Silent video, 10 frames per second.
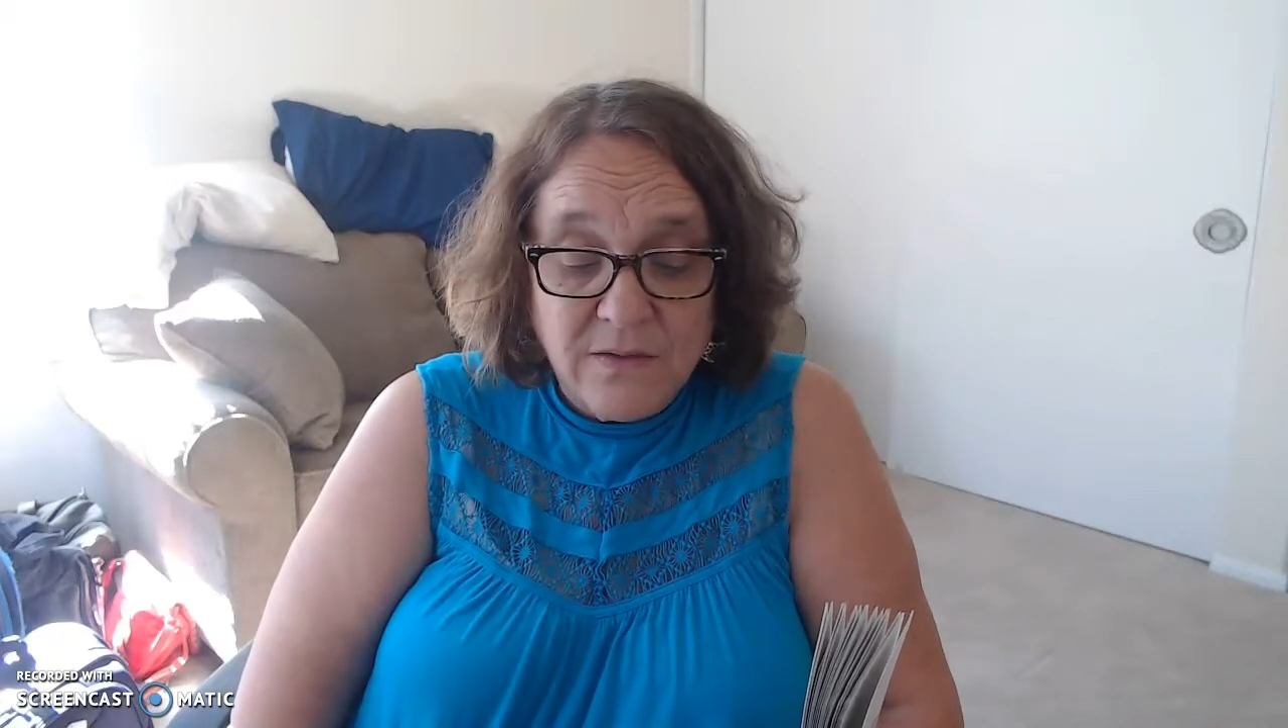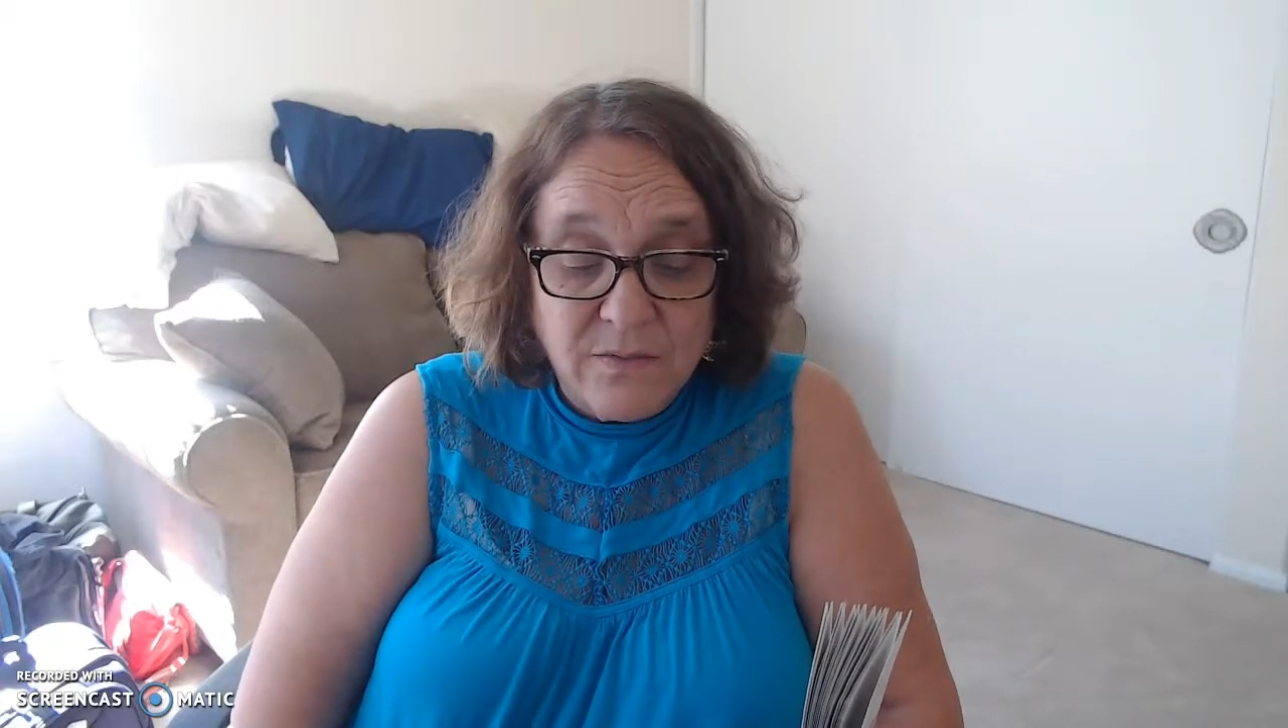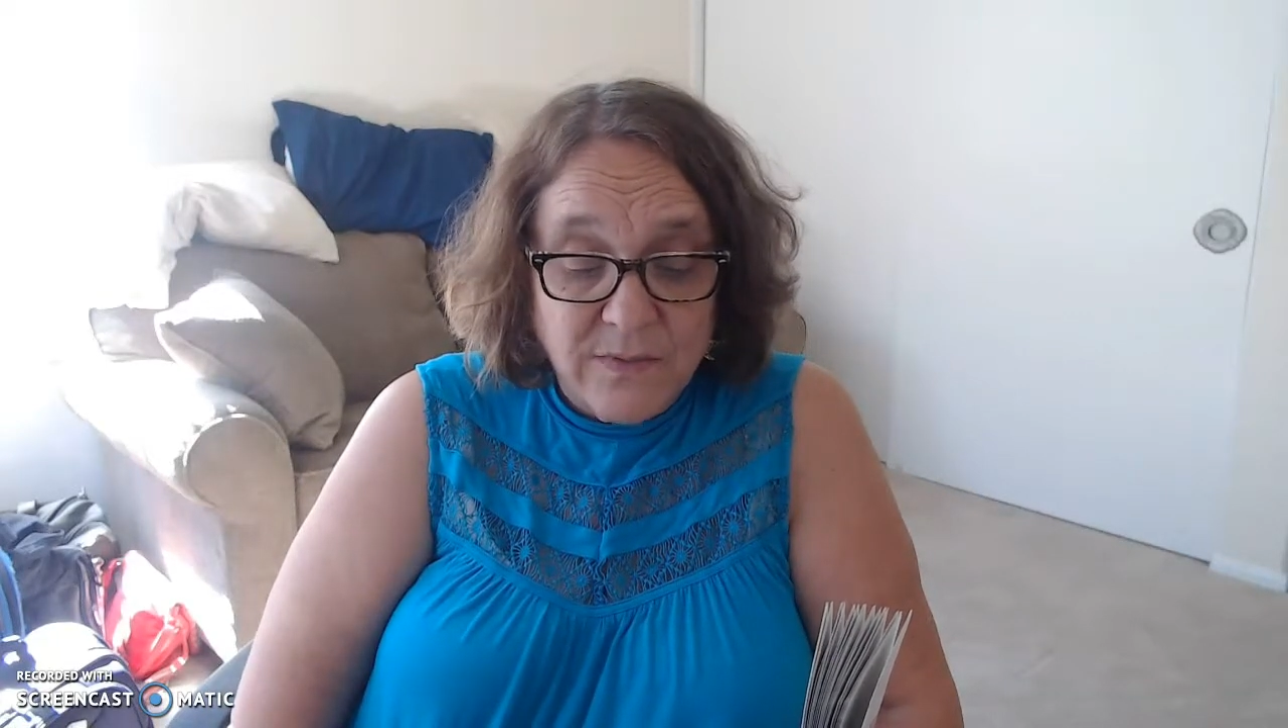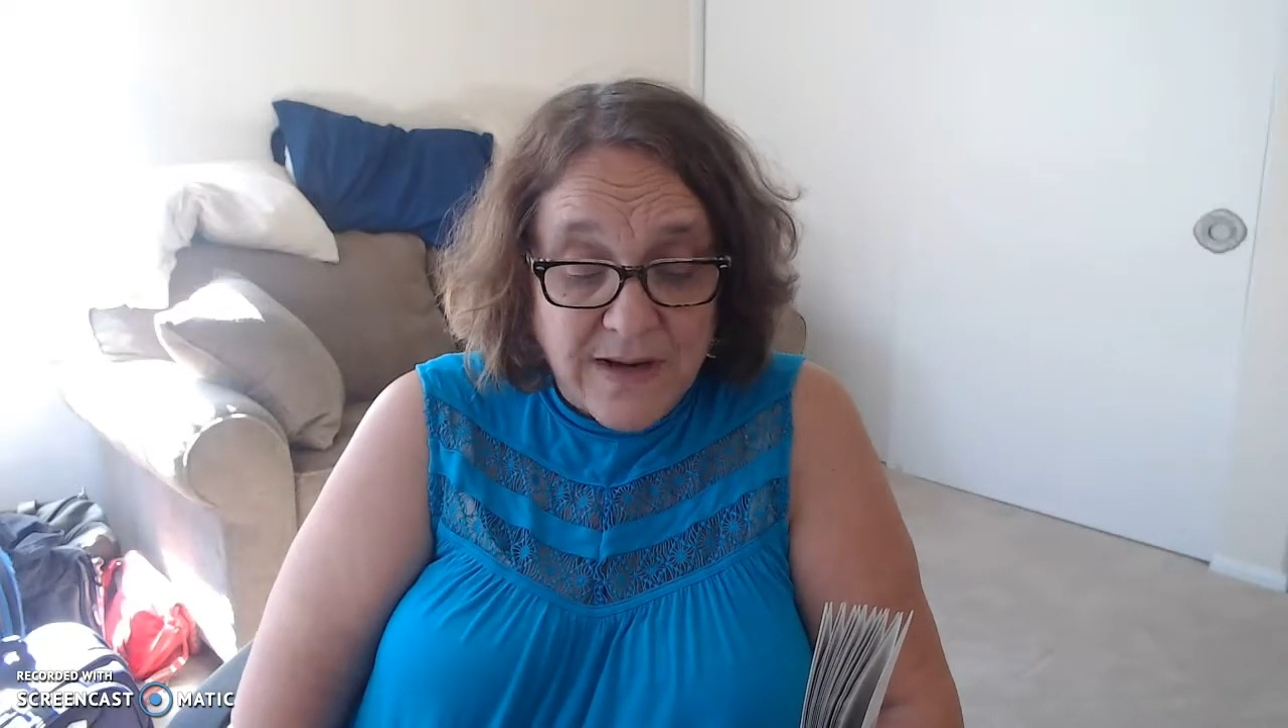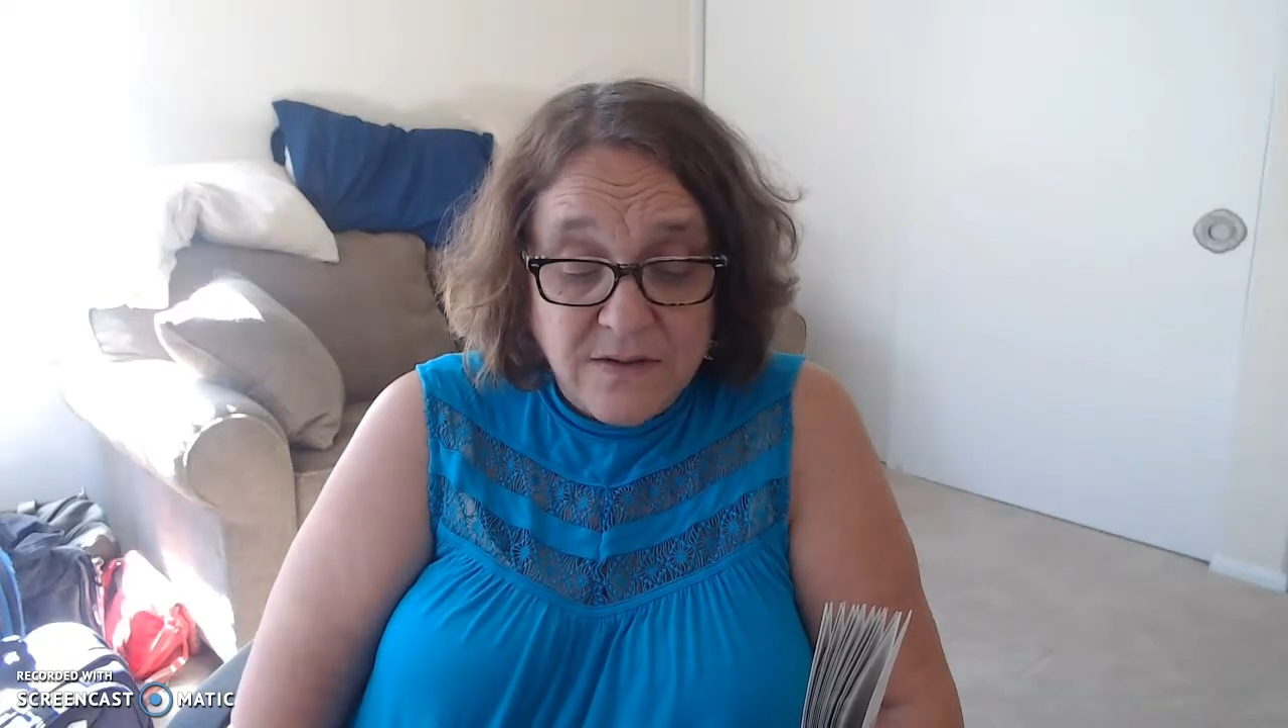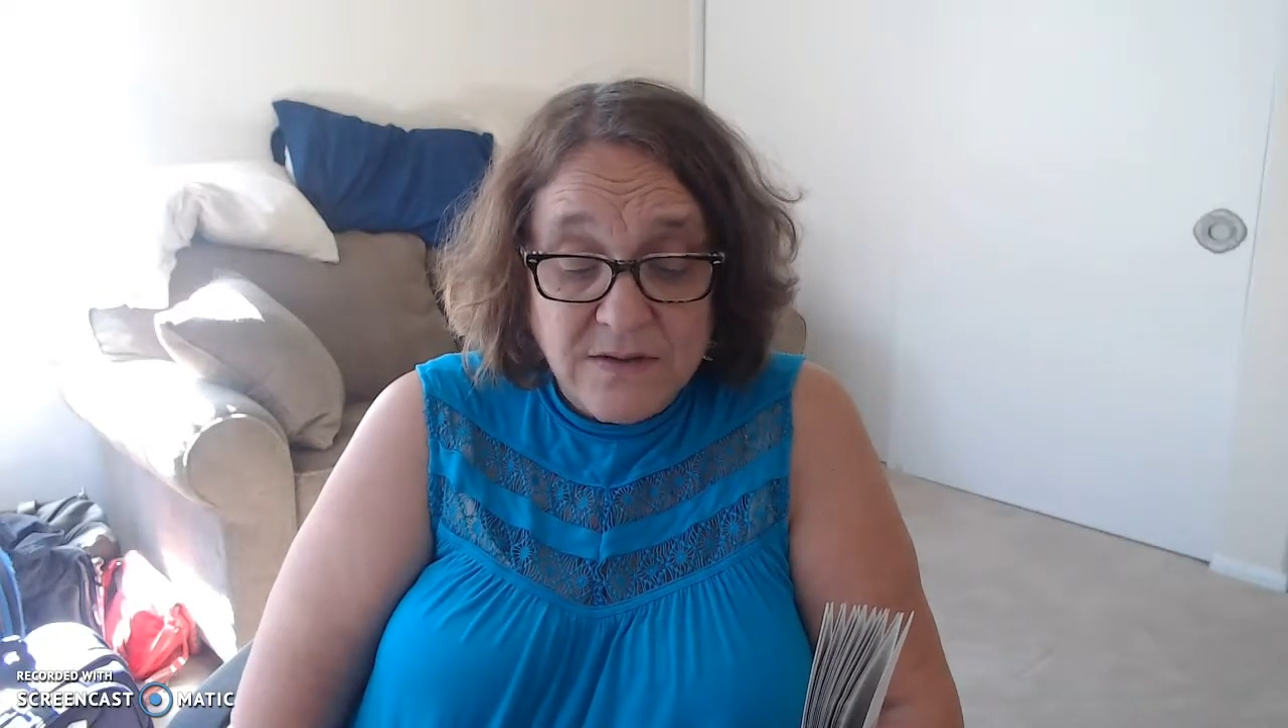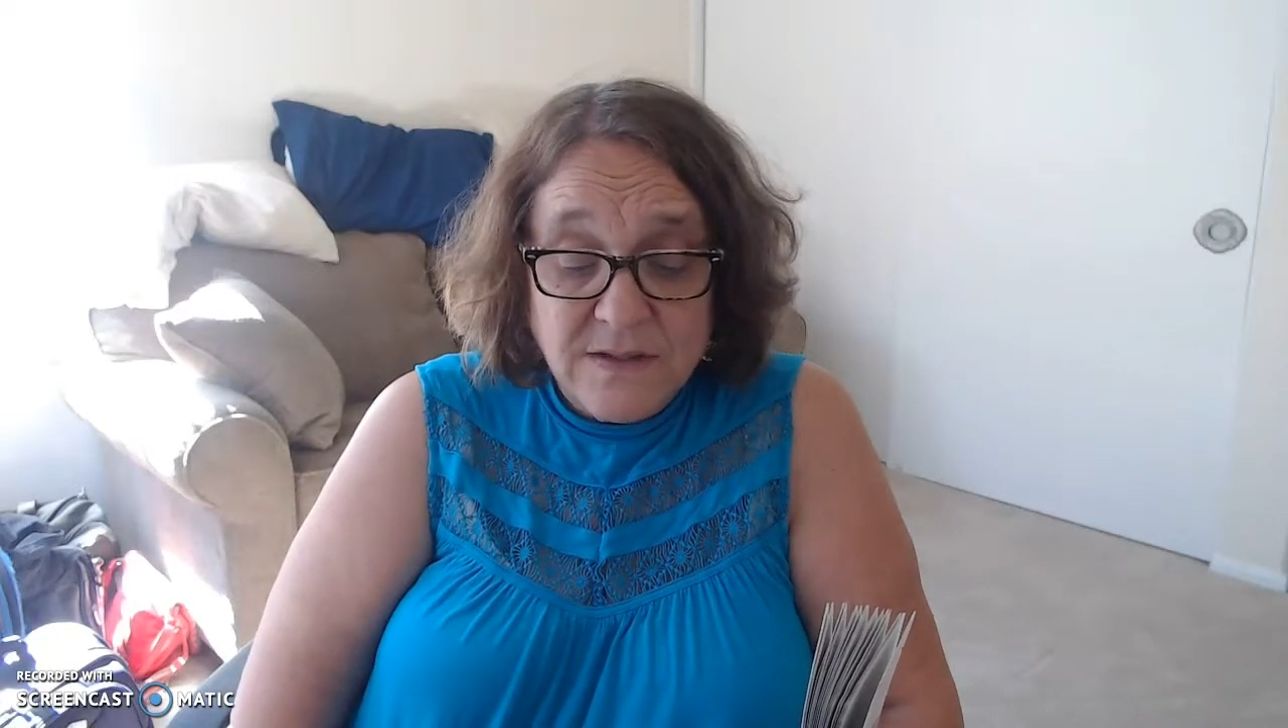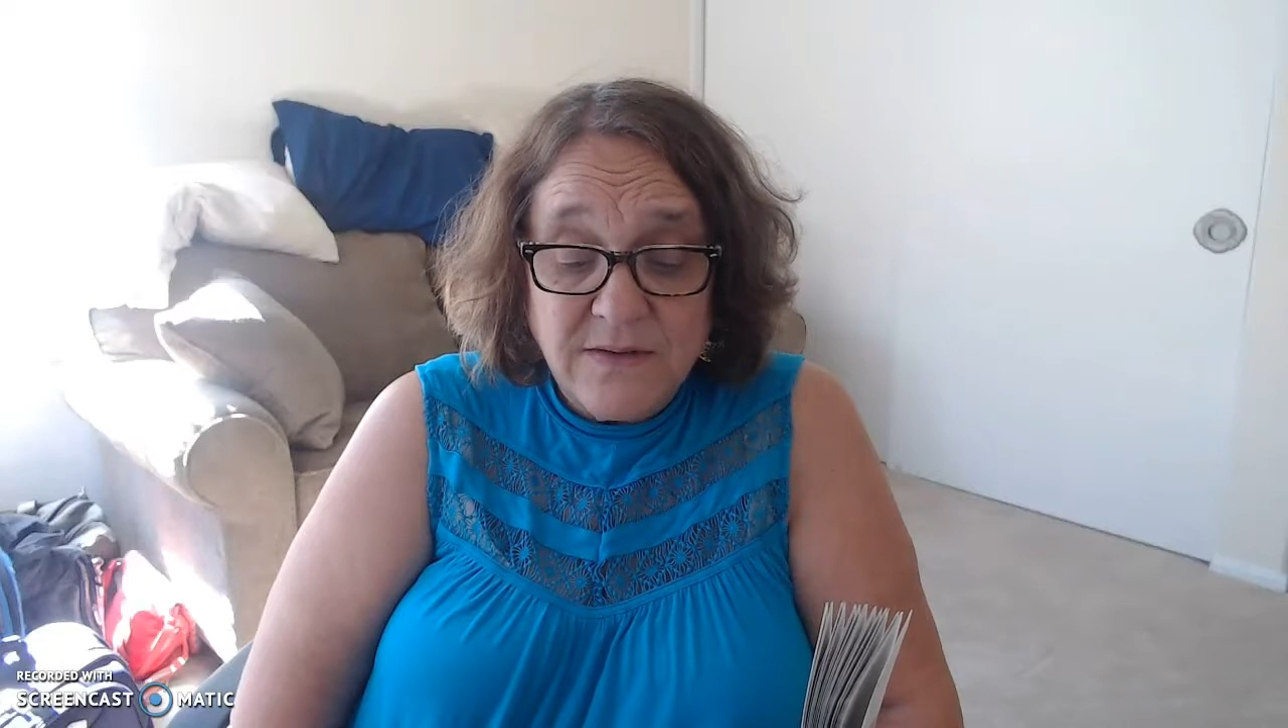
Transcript: around